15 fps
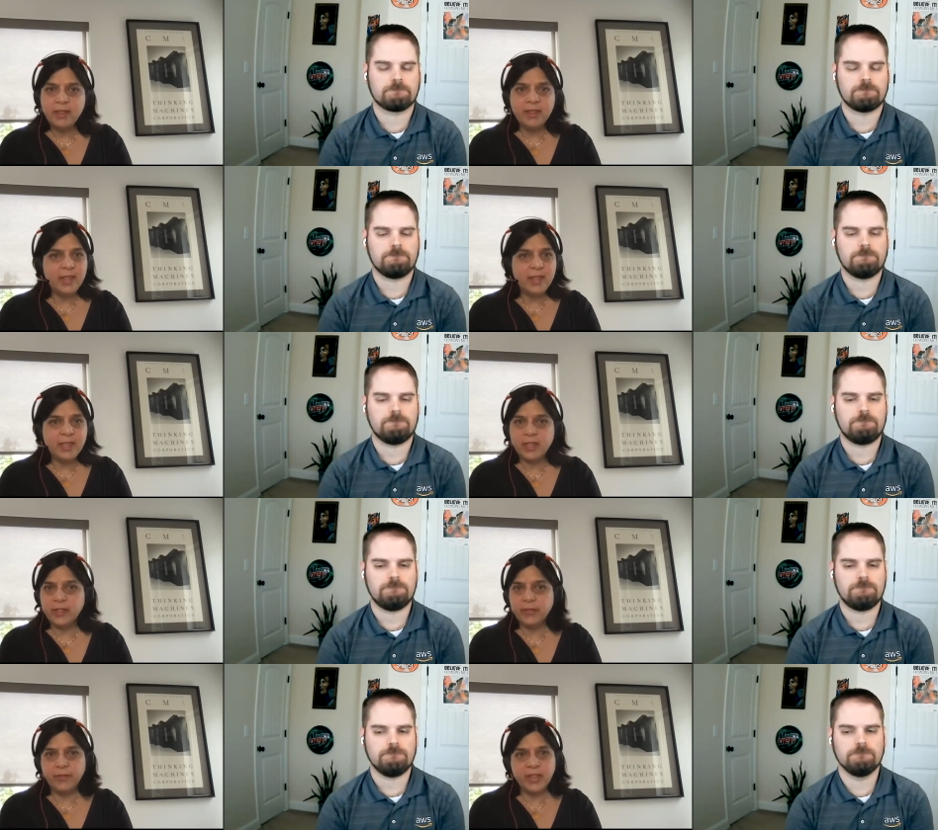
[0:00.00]

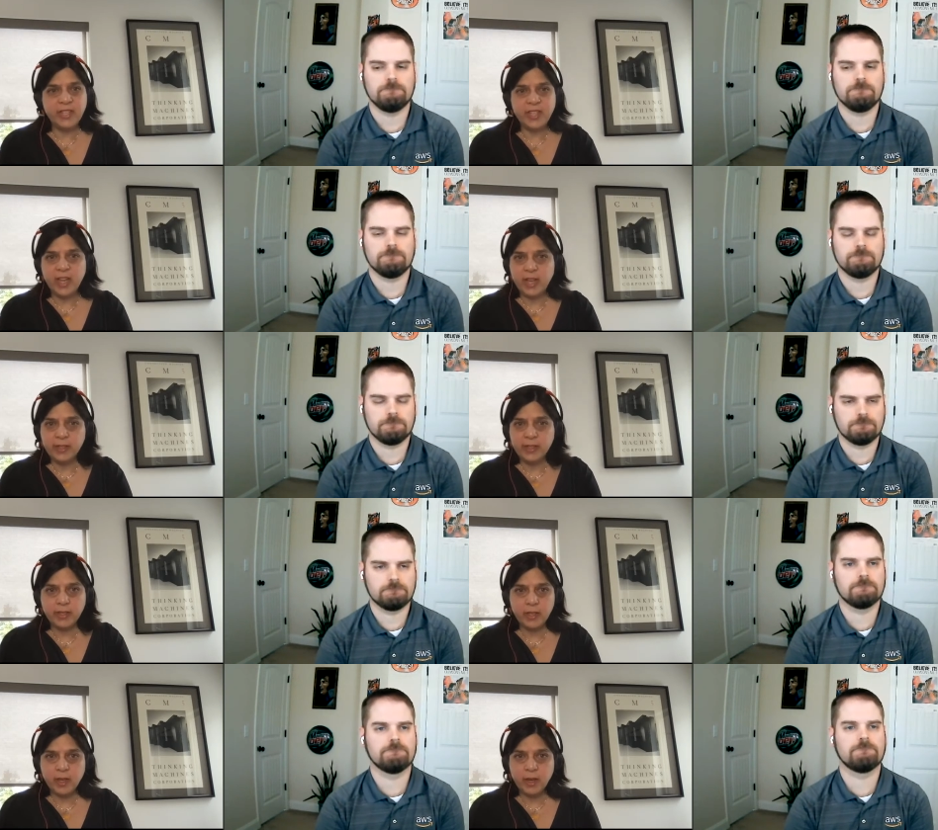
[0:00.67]
Speaker 1: That sounds
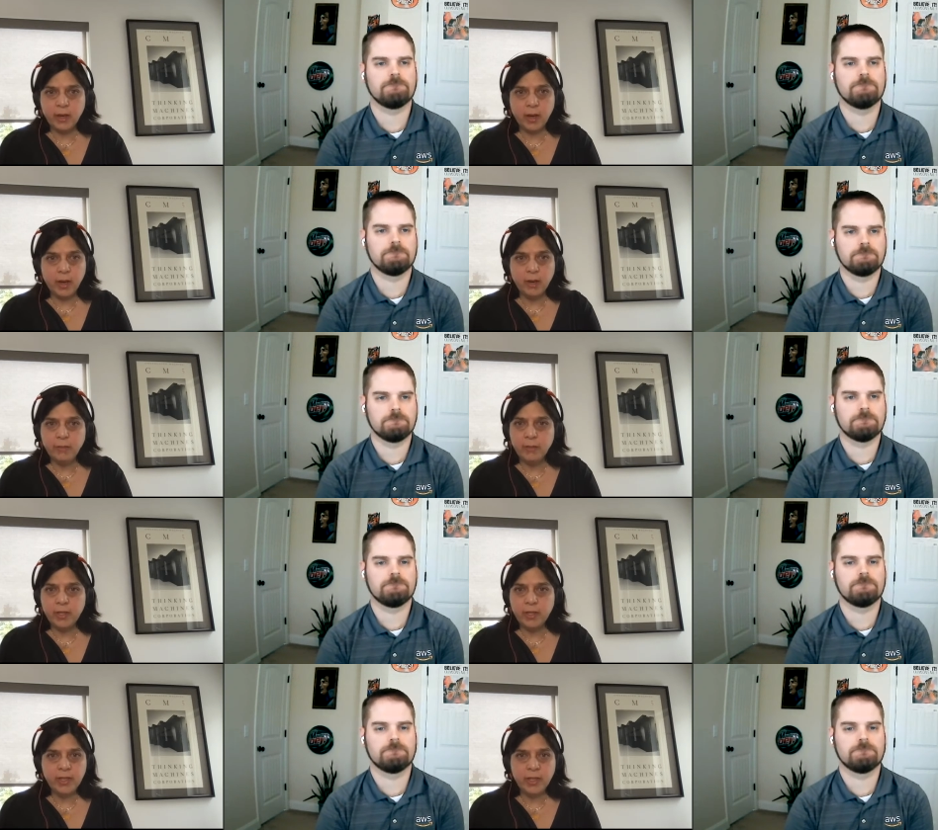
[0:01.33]
fantastic.
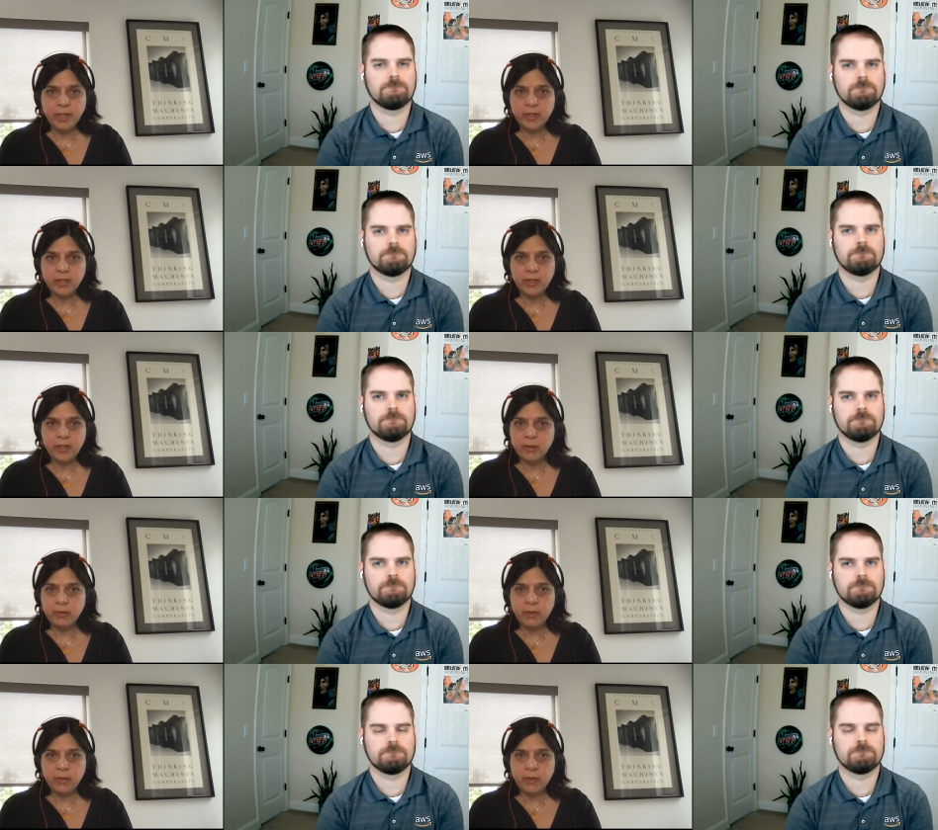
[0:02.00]
I'd really like
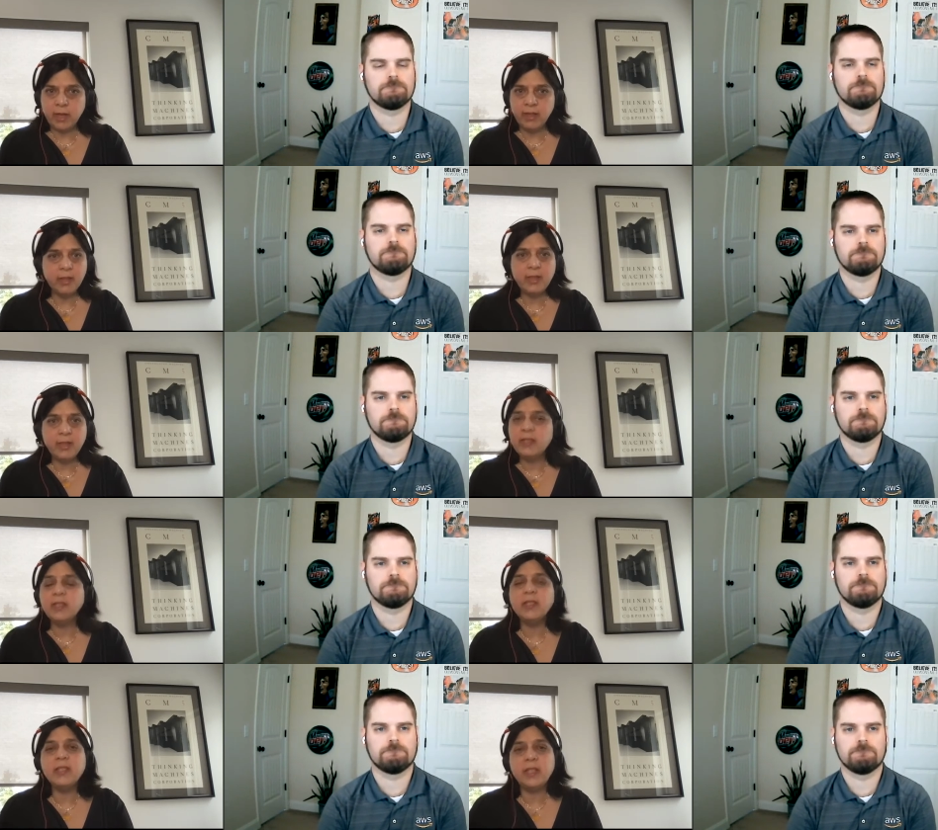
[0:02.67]
to,
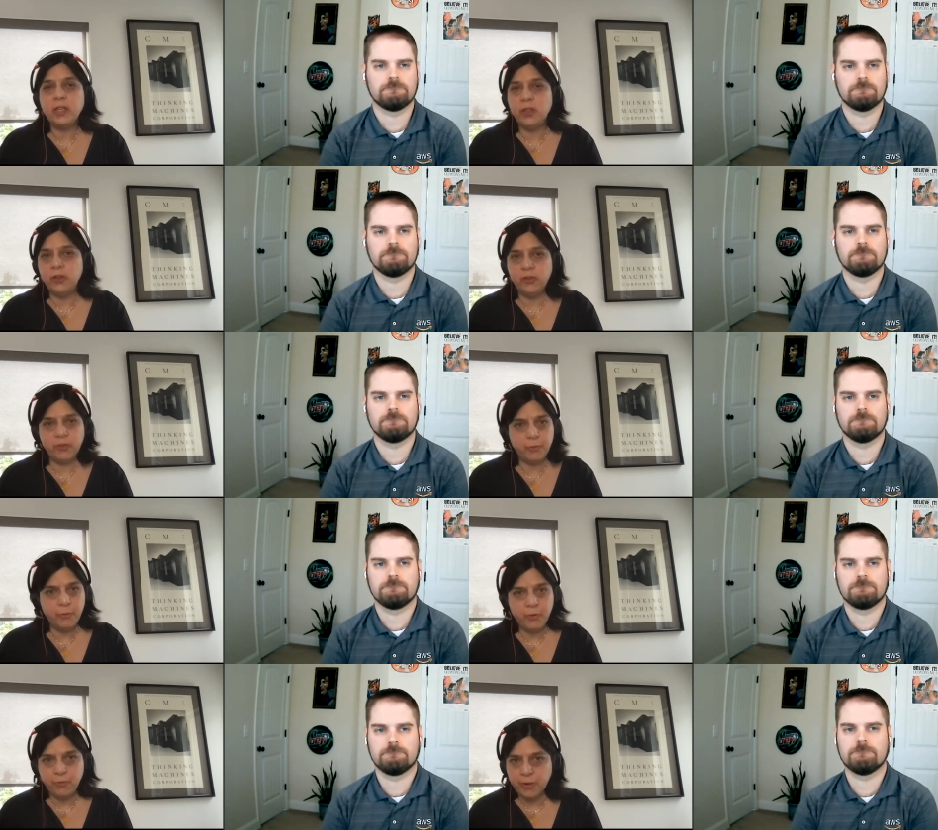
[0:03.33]
that sounds like a
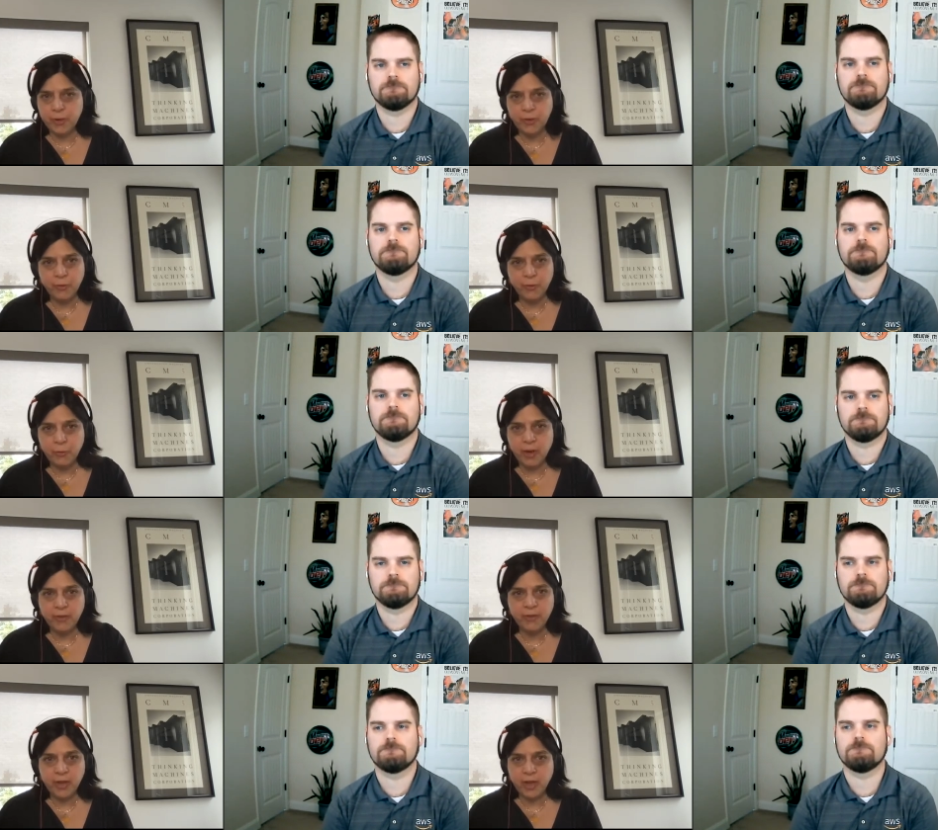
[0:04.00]
huge improvement over
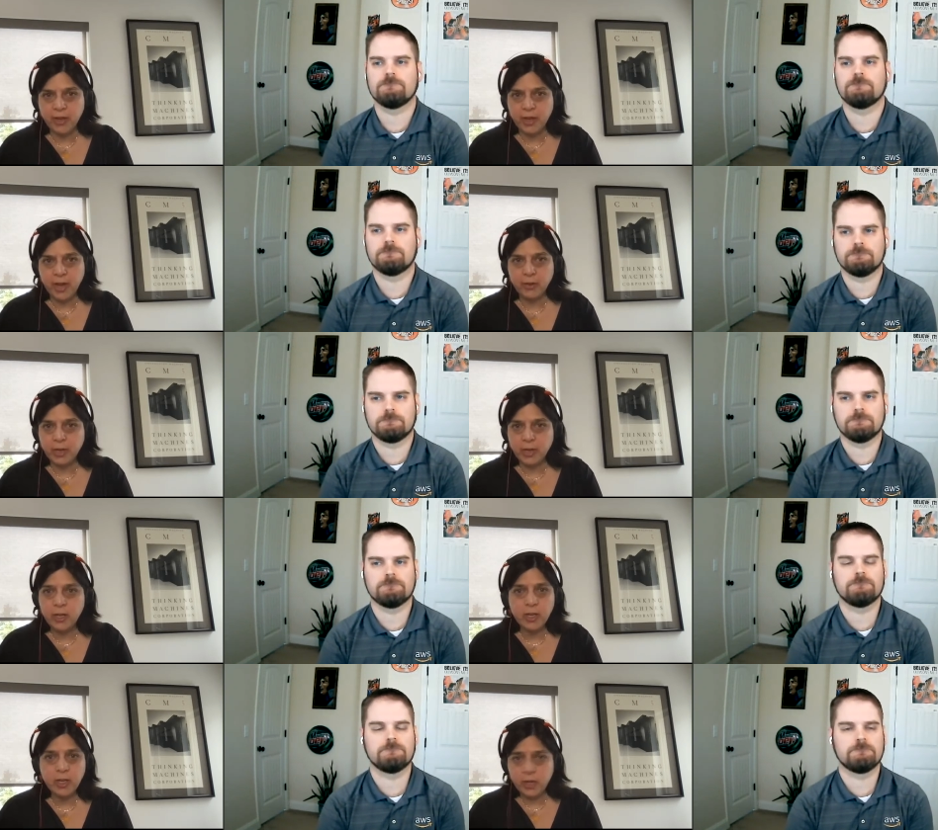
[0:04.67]
what I've got
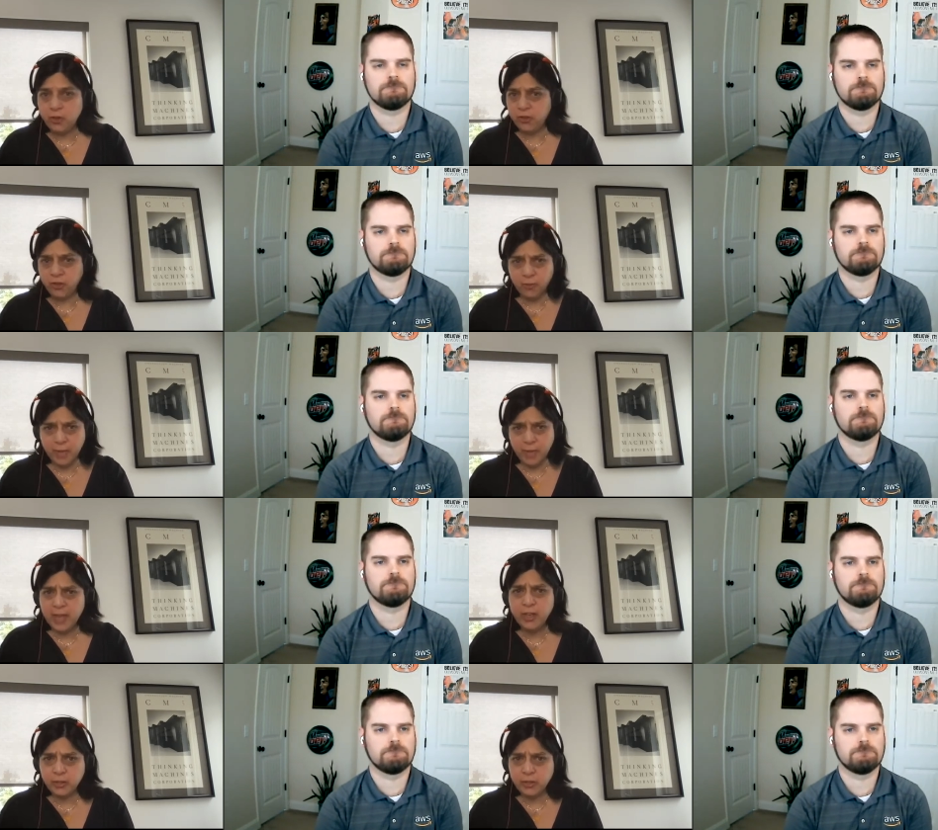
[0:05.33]
now. Can you show
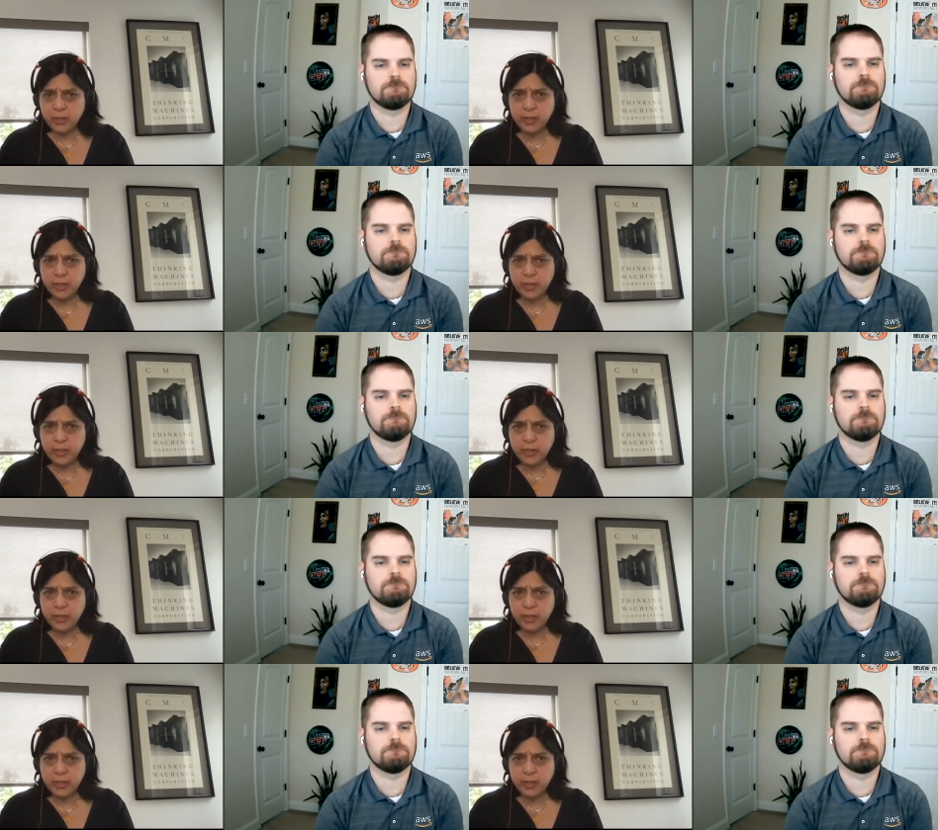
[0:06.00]
me how to do